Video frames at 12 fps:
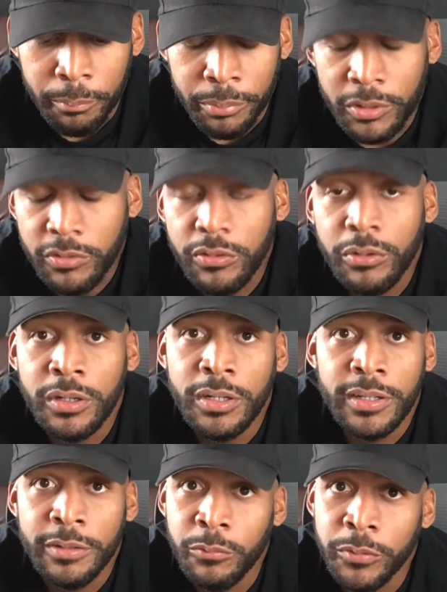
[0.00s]
bookstore
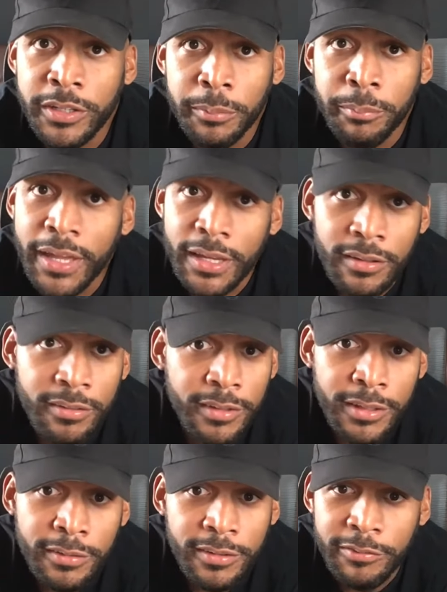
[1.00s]
and then reading
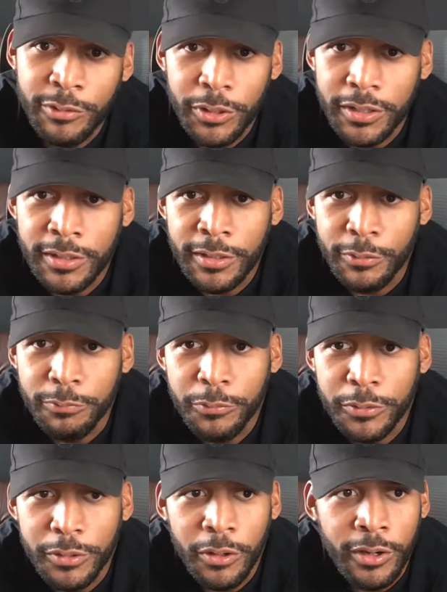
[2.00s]
magazines, even though I couldn't
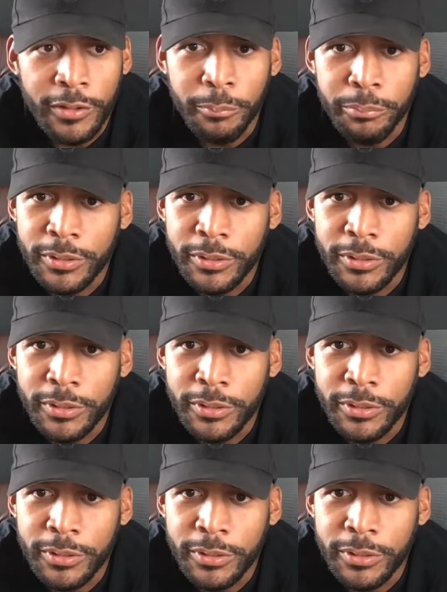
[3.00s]
afford all the